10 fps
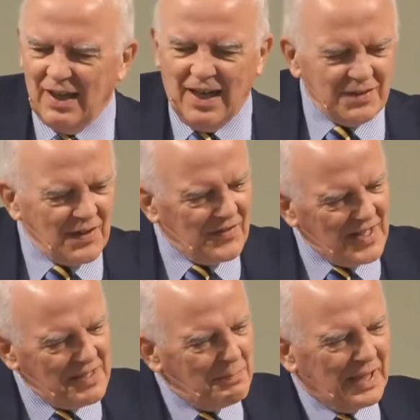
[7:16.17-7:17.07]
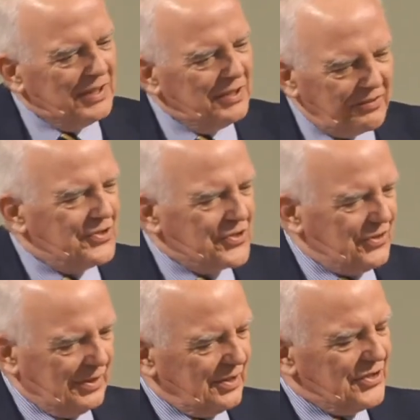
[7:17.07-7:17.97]
Aren't they
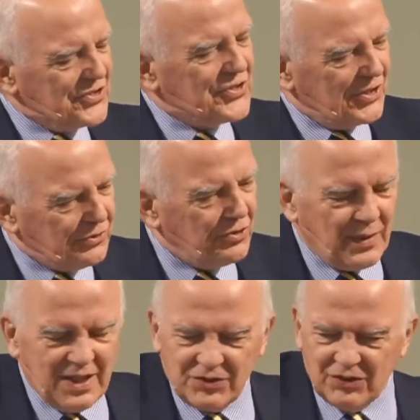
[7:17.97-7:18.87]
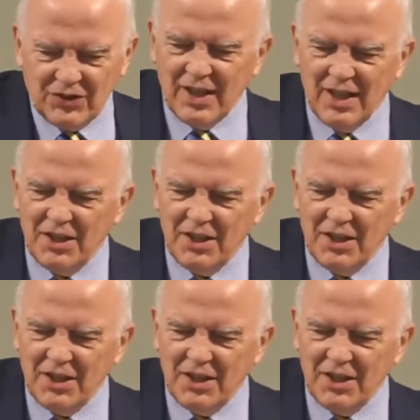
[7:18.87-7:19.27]
magnificently situated?